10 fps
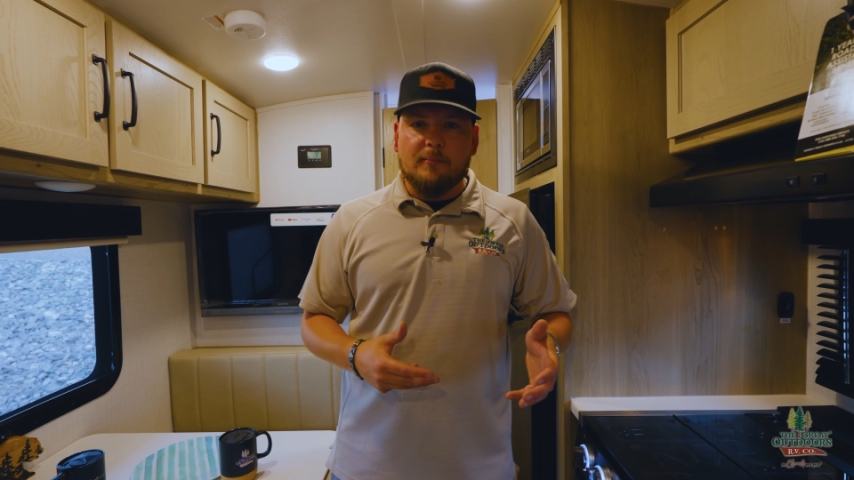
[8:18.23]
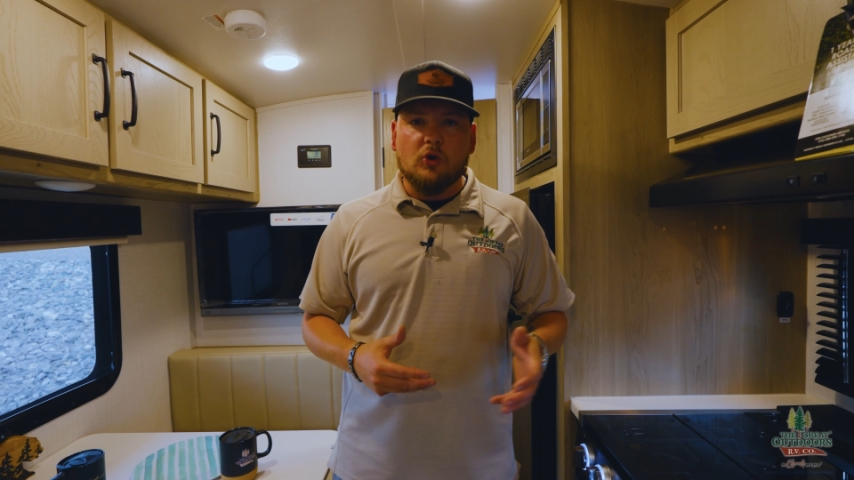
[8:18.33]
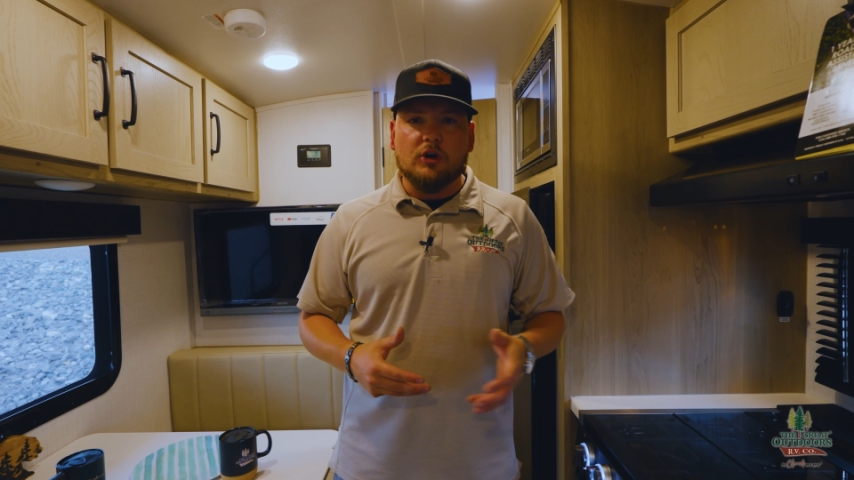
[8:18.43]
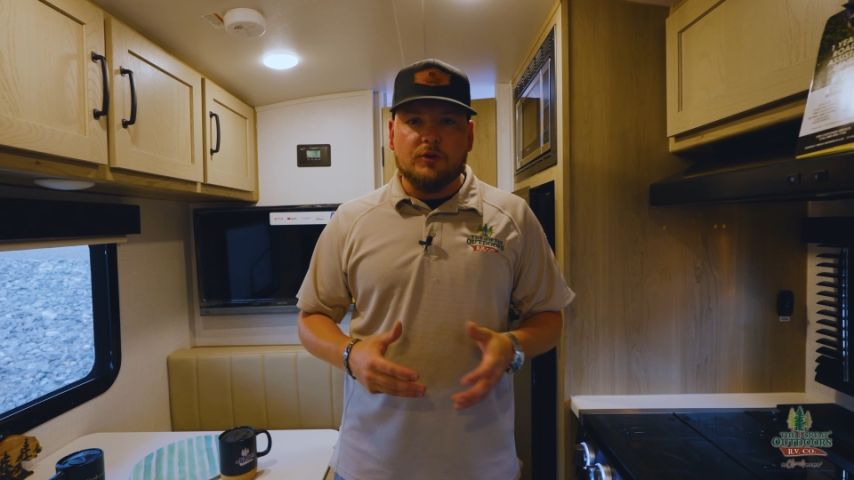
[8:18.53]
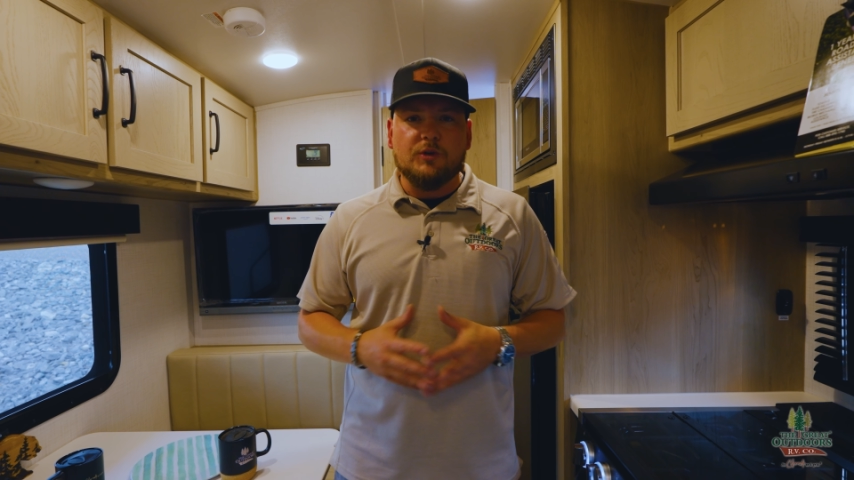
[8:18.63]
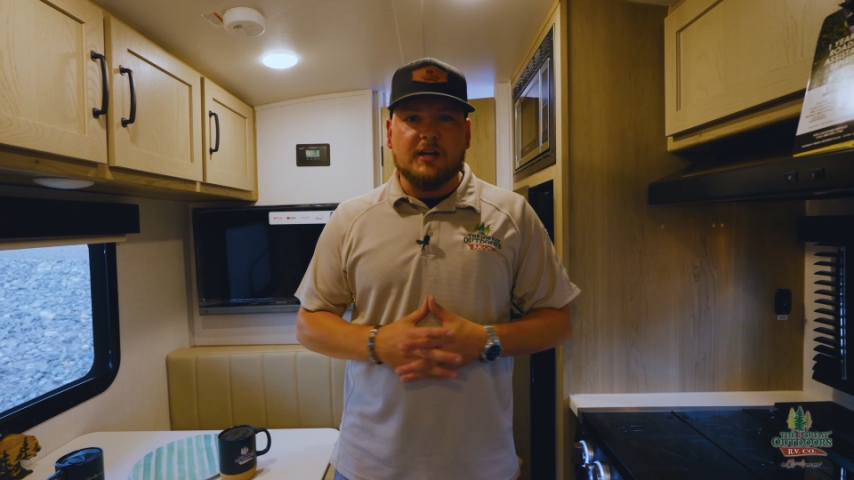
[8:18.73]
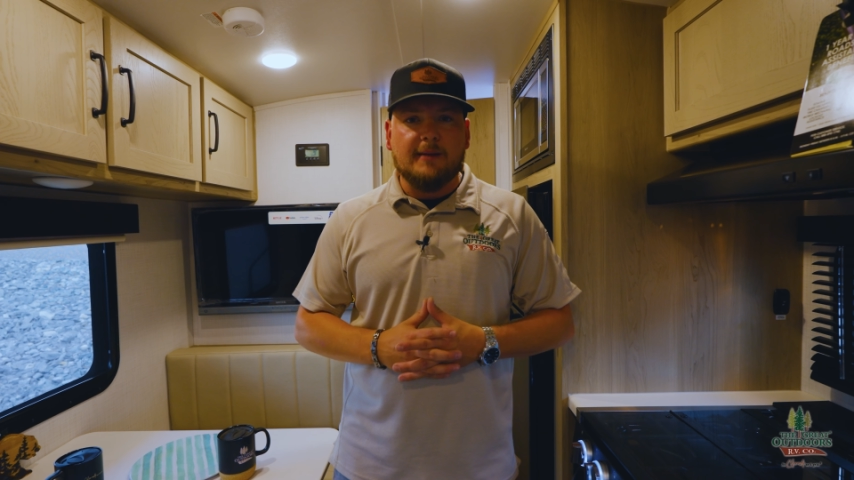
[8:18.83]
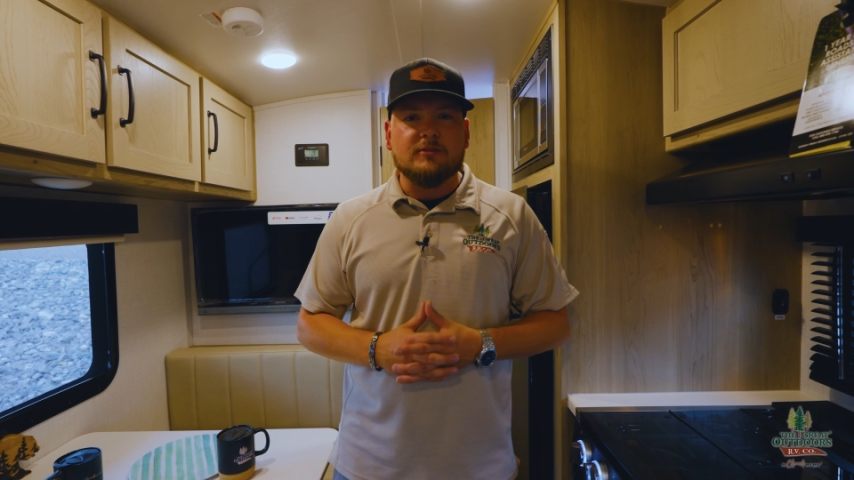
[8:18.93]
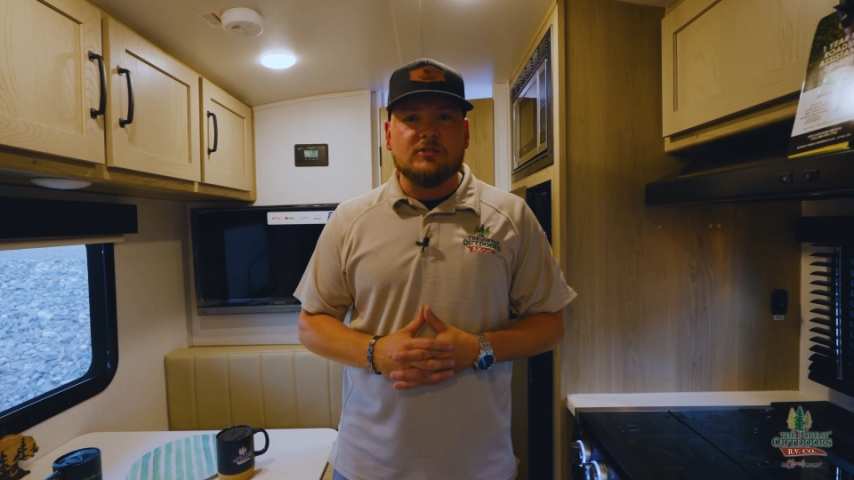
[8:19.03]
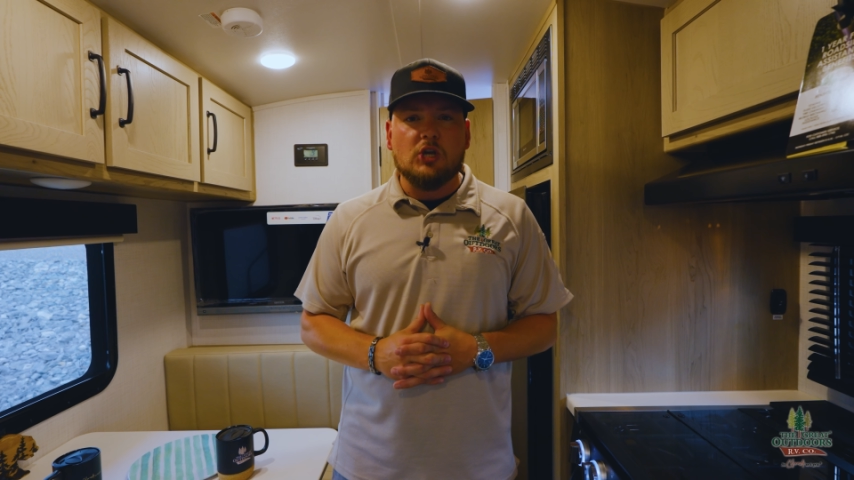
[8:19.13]
more when it
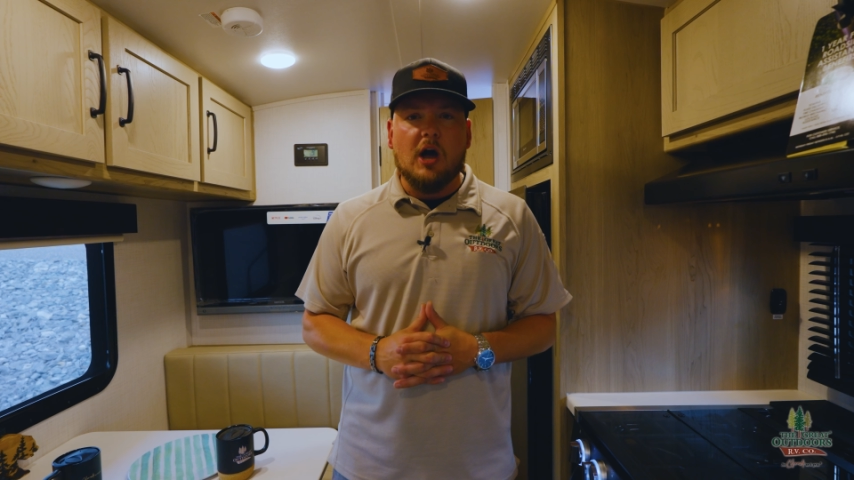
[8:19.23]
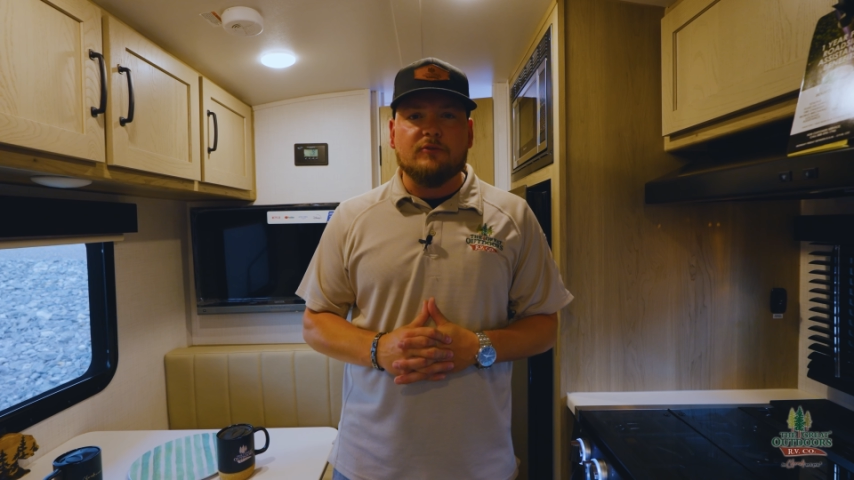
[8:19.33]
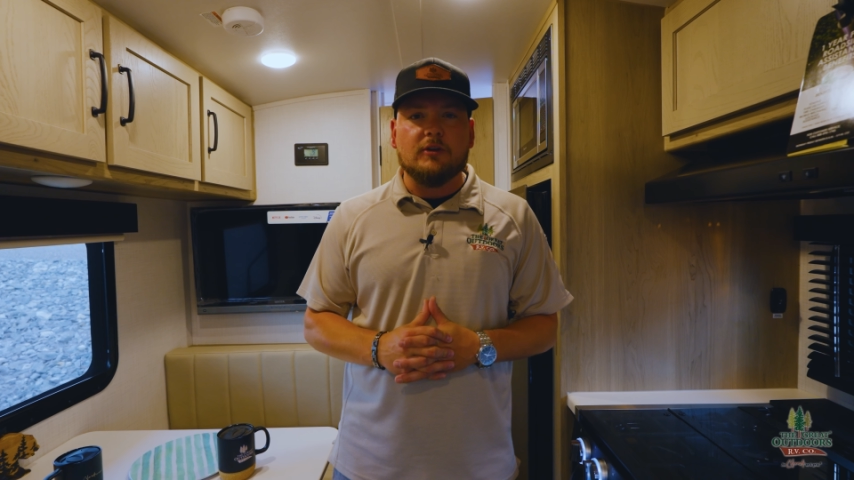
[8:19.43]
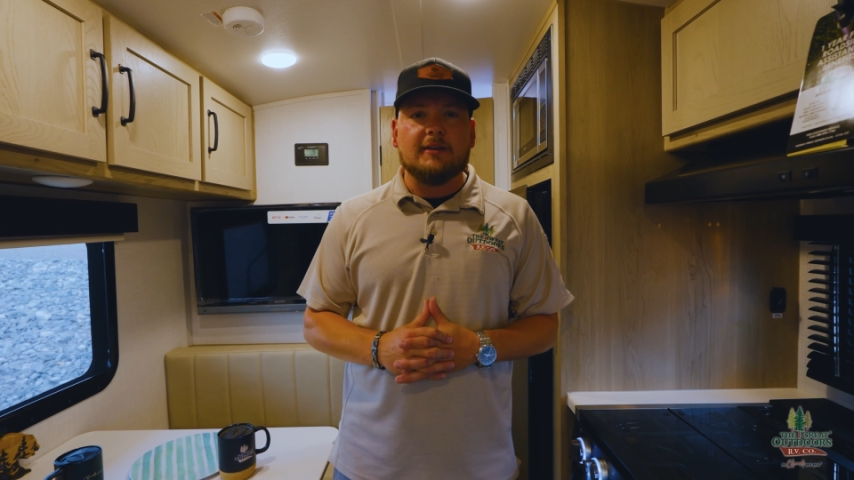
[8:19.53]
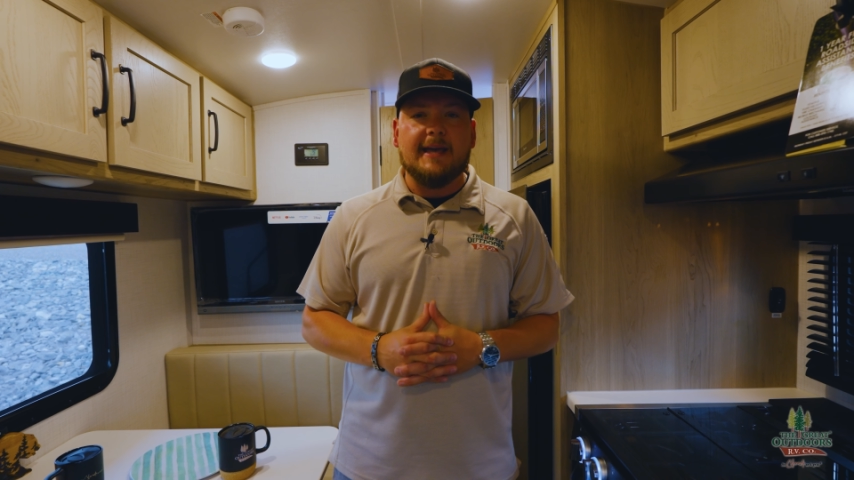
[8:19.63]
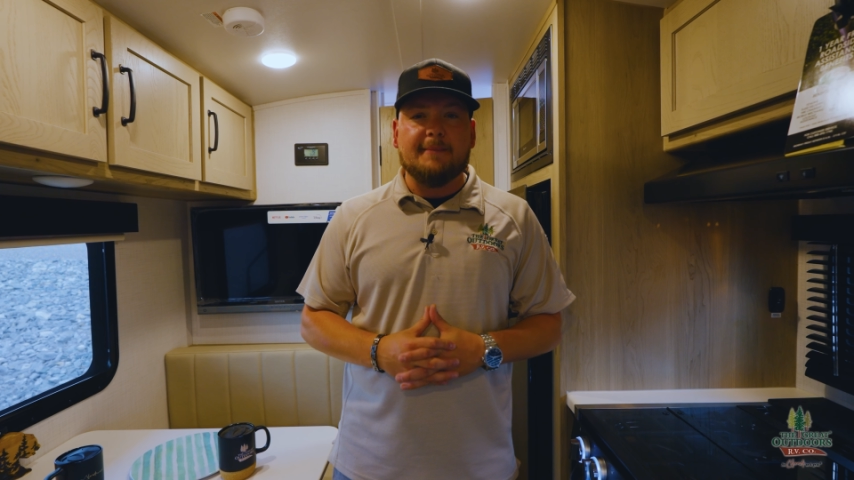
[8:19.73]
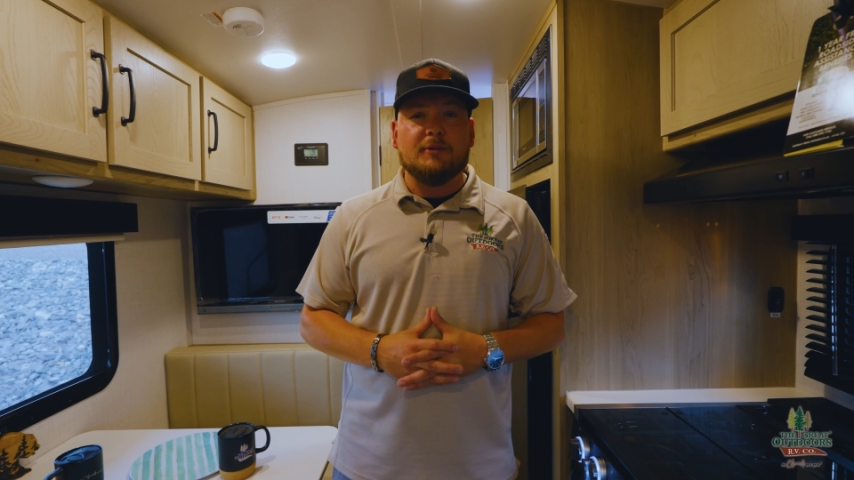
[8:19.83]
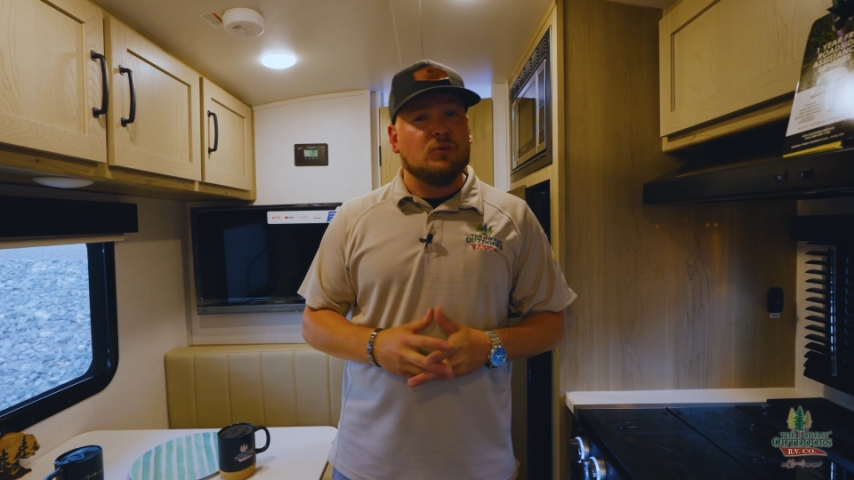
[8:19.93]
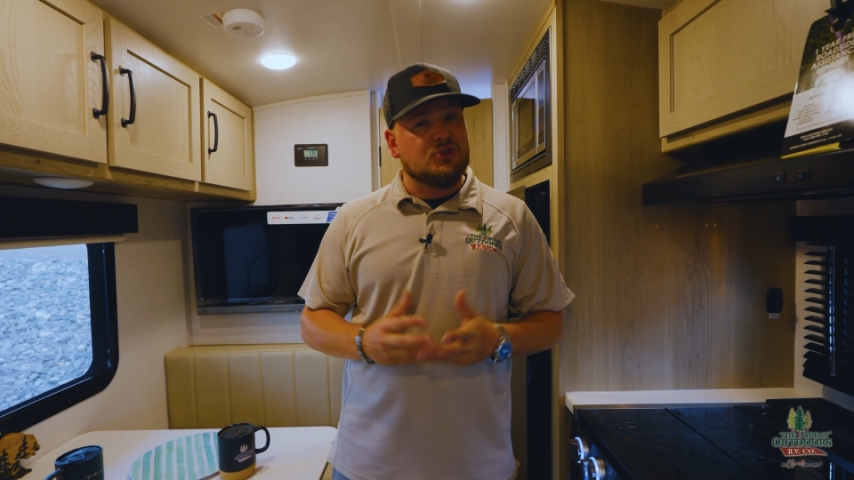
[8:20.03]
comes to the off-grid camping,